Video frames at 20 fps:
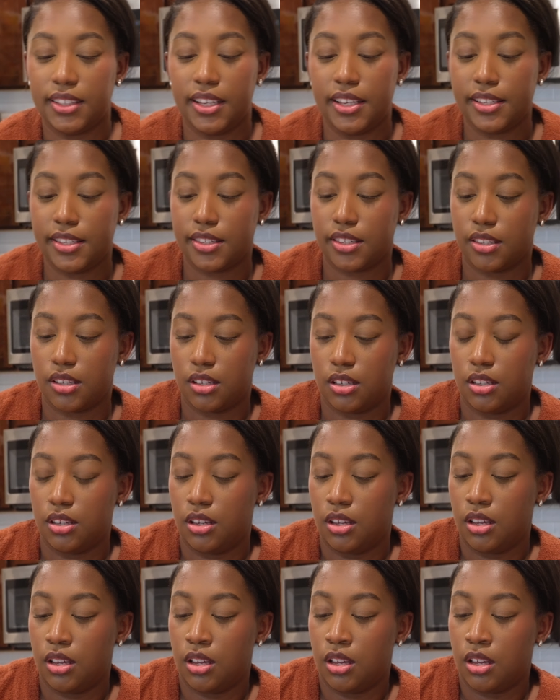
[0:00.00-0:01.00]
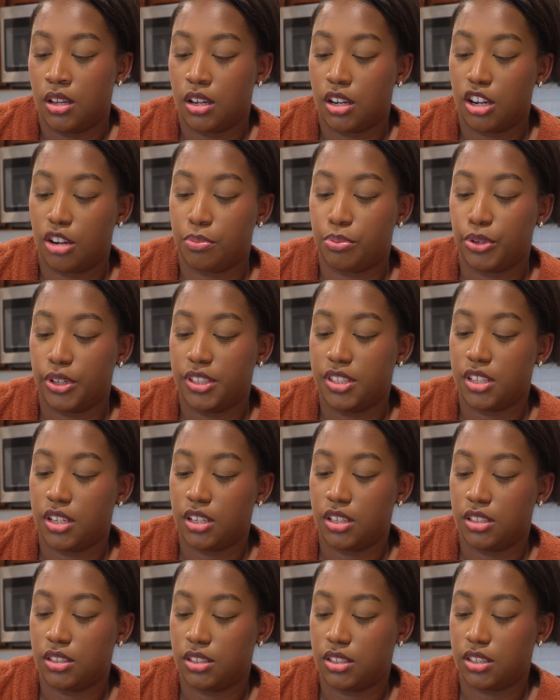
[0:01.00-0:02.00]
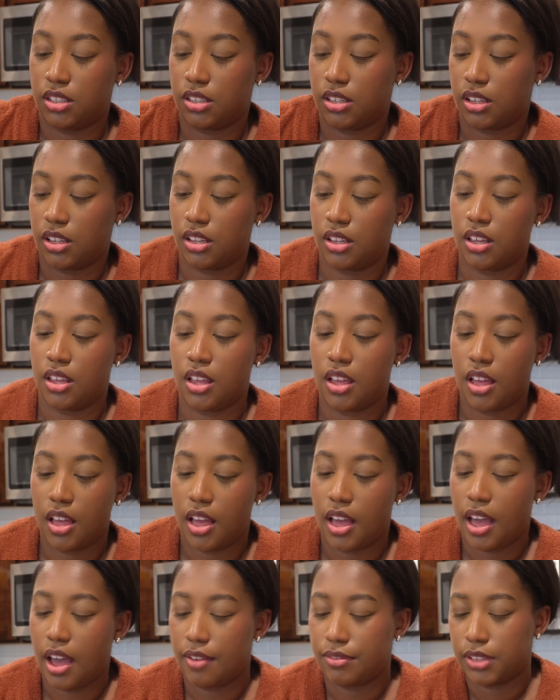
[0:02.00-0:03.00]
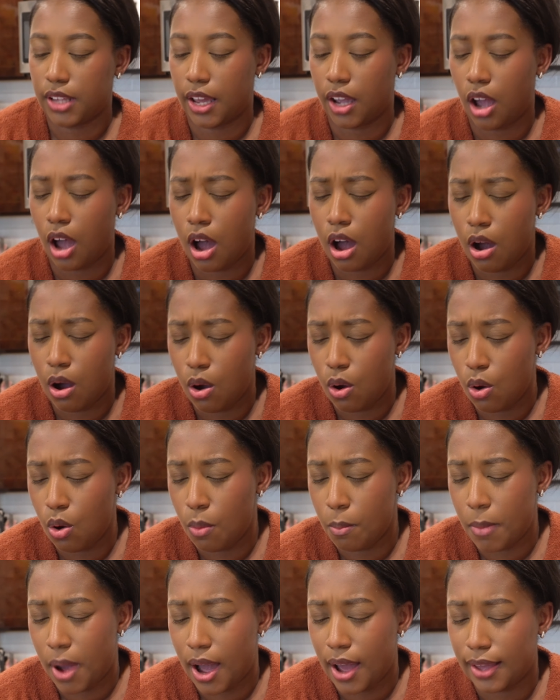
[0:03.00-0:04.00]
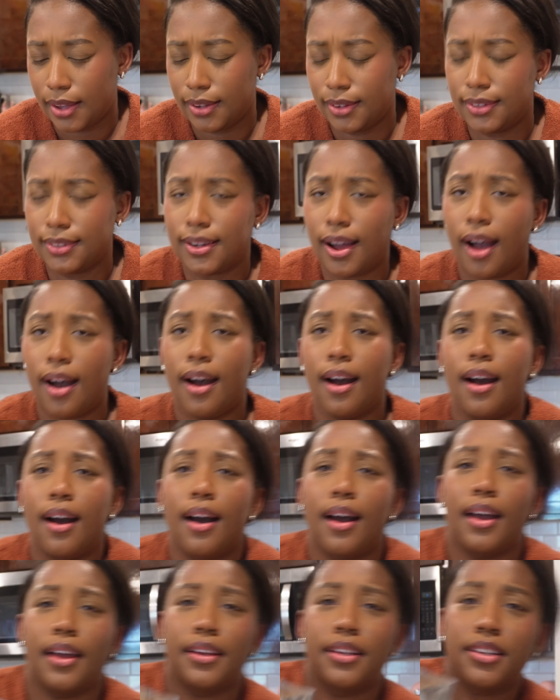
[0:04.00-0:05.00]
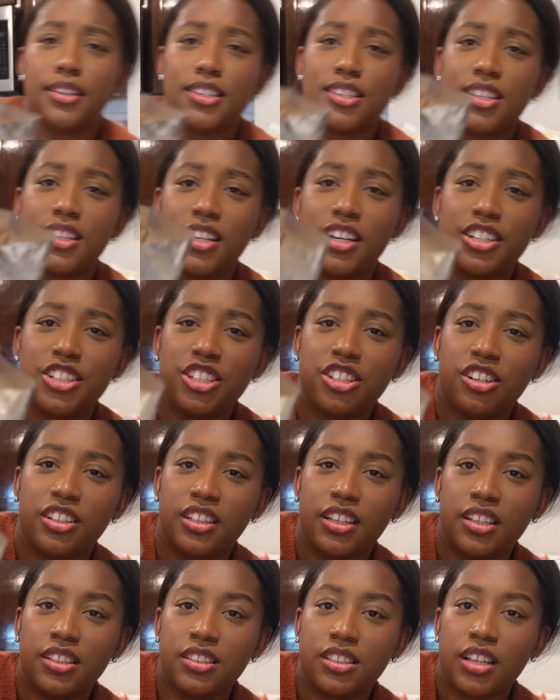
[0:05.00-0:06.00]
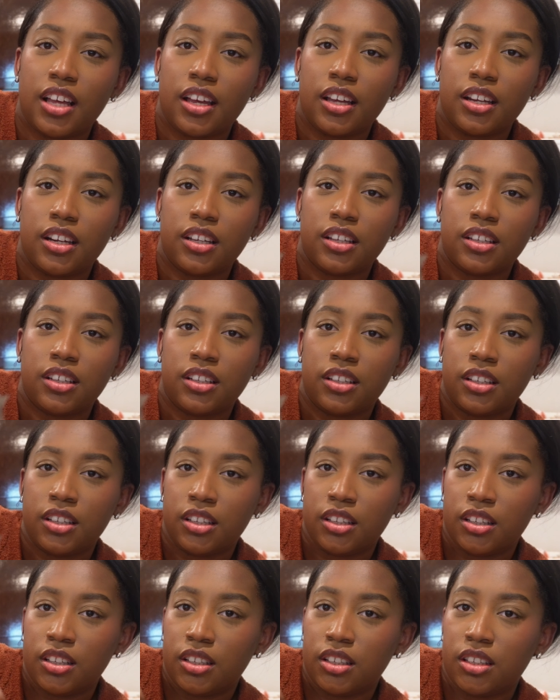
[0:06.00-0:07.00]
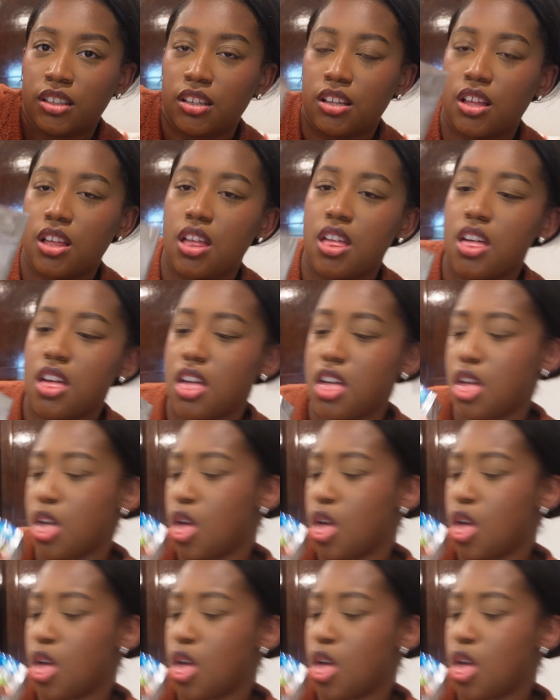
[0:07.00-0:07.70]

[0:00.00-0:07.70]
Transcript: These Capri Suns have like, oh my God, slushy on the inside. Uh.